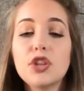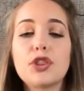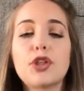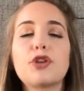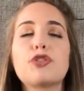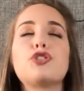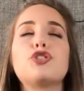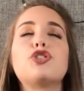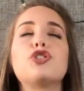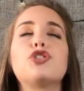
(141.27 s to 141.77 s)

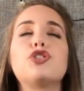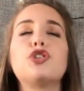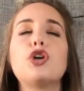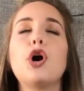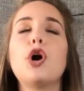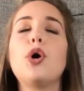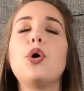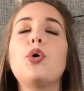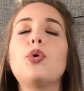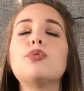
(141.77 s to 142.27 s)
there's
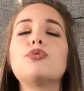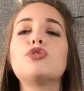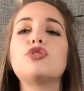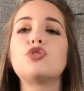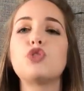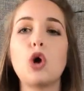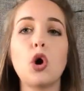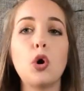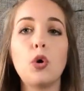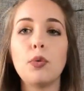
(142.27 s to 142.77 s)
so,
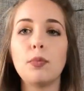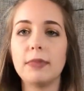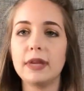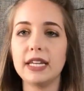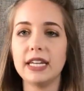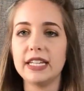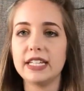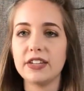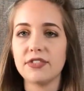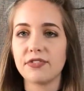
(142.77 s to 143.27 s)
so
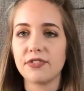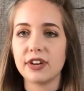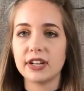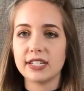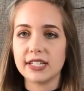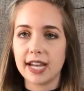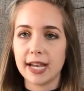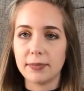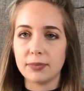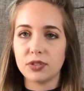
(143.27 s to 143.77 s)
many
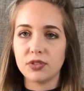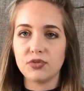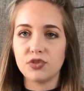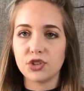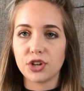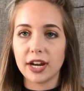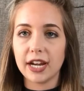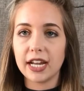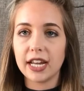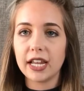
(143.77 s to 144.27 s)
different types of
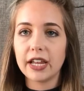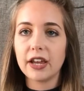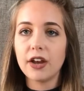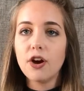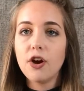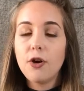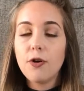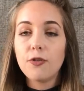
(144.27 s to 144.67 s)
training.